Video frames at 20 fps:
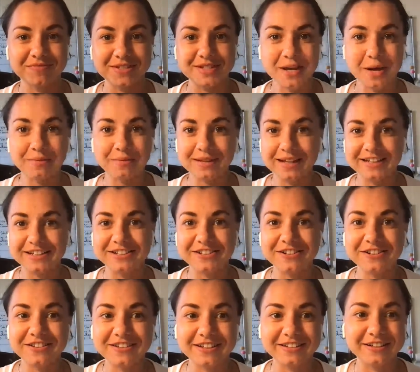some
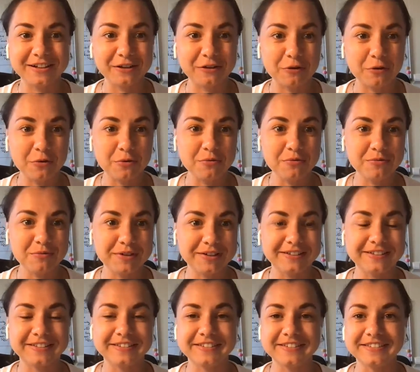letter that I know
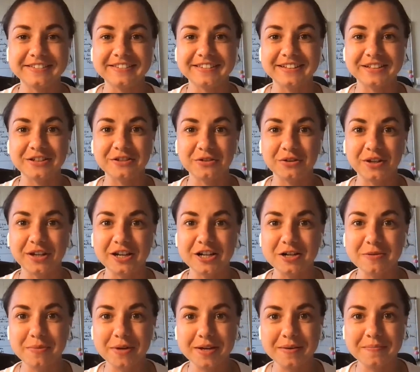that you hear
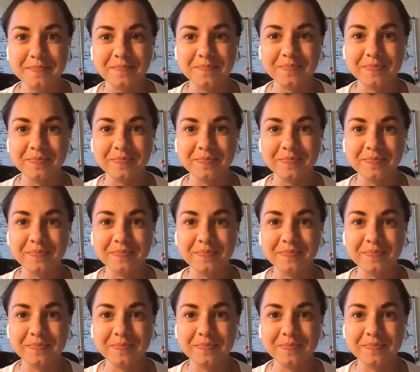me.